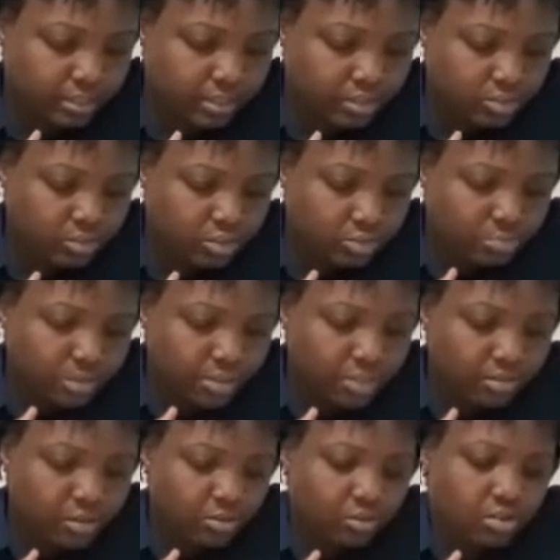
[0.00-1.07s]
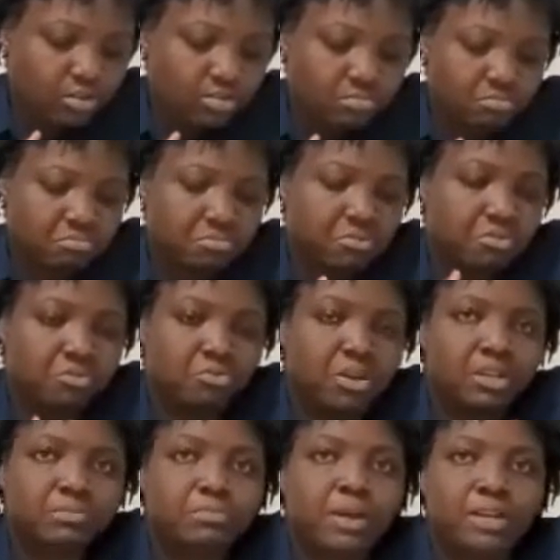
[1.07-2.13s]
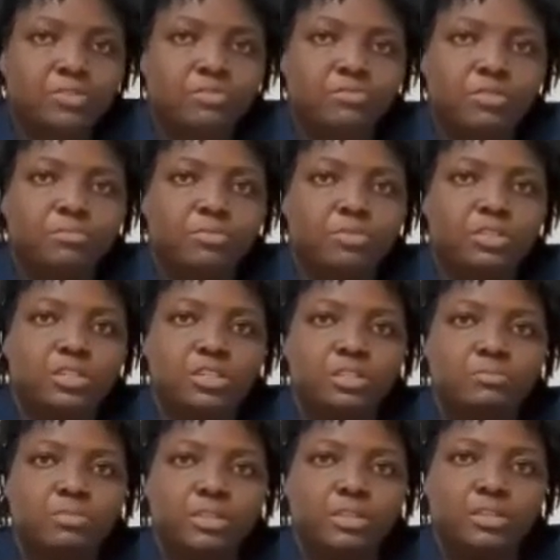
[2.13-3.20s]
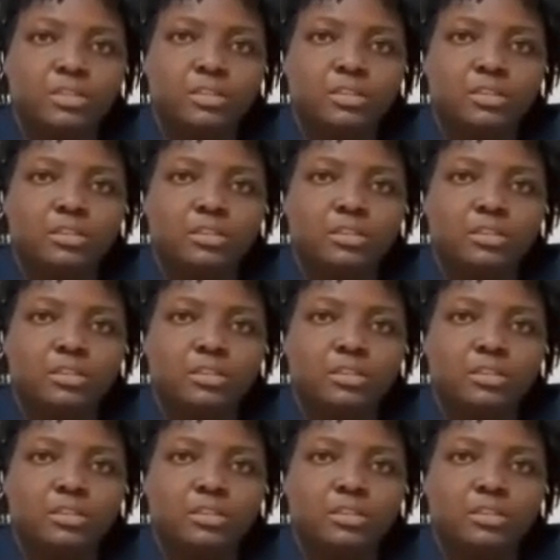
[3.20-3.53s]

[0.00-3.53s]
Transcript: So depending on what part of the body is bleeding,